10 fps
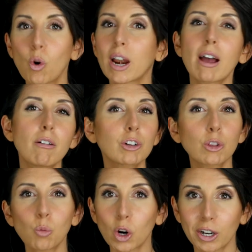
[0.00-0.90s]
Whatever
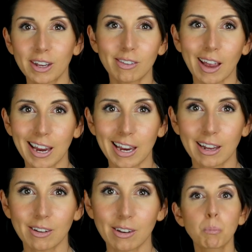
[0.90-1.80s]
the work is at
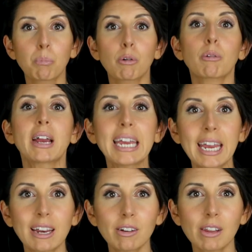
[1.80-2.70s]
hand,
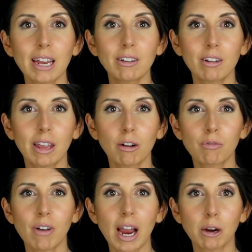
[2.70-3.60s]
bringing delight to their
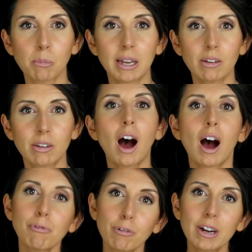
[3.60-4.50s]
environment,
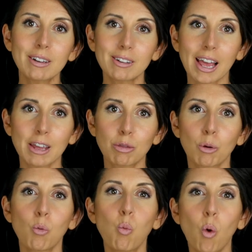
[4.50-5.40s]
offering delight
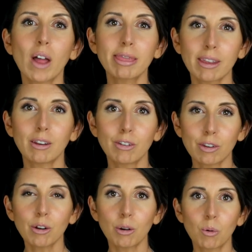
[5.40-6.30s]
through what they
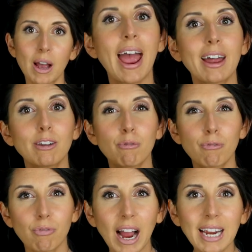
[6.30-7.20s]
do, and
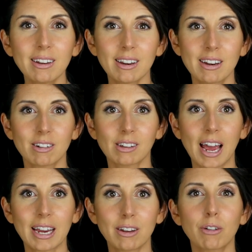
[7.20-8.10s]
finding
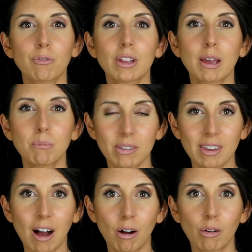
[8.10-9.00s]
delight for
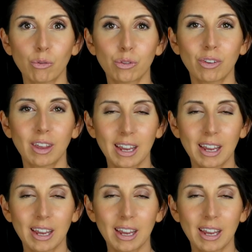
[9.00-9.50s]
themselves